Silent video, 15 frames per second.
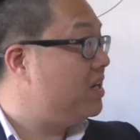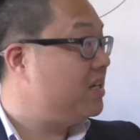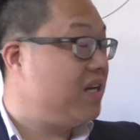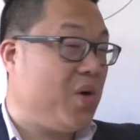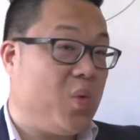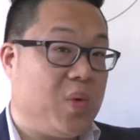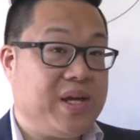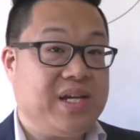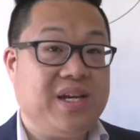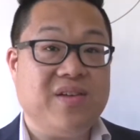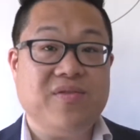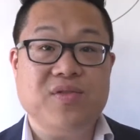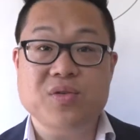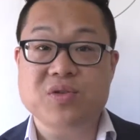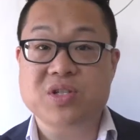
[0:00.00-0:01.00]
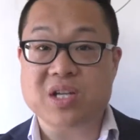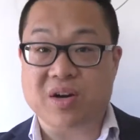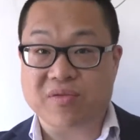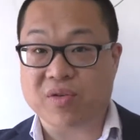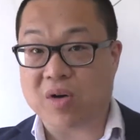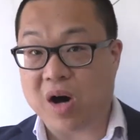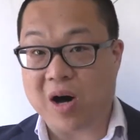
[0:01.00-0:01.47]
Now we give you
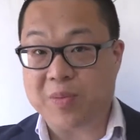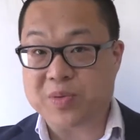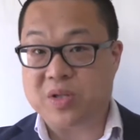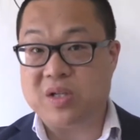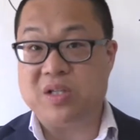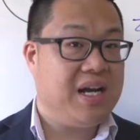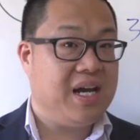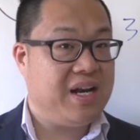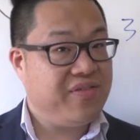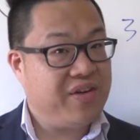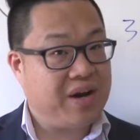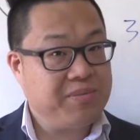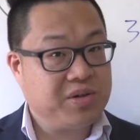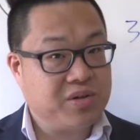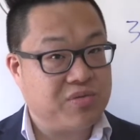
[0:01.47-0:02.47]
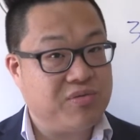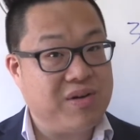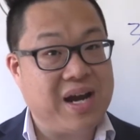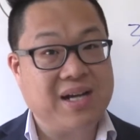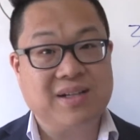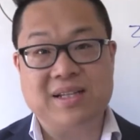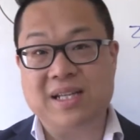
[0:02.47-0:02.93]
several options. And if I'm
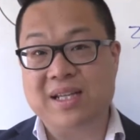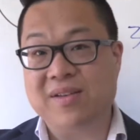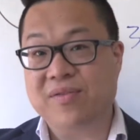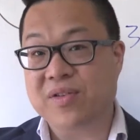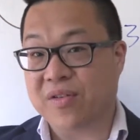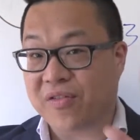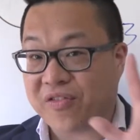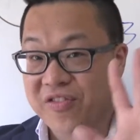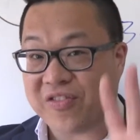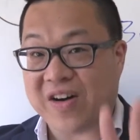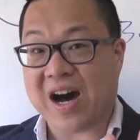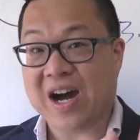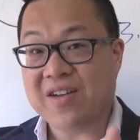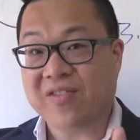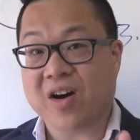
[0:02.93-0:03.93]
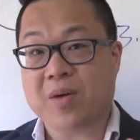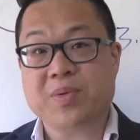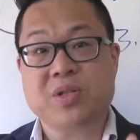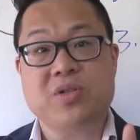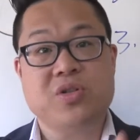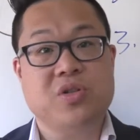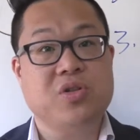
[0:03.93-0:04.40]
correct, they give you 5
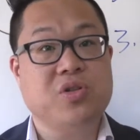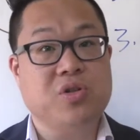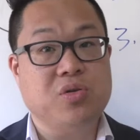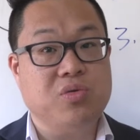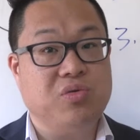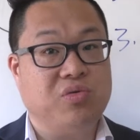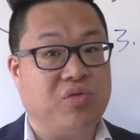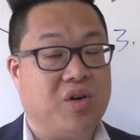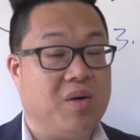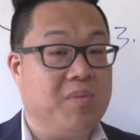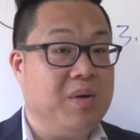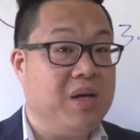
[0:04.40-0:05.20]
options to choose from.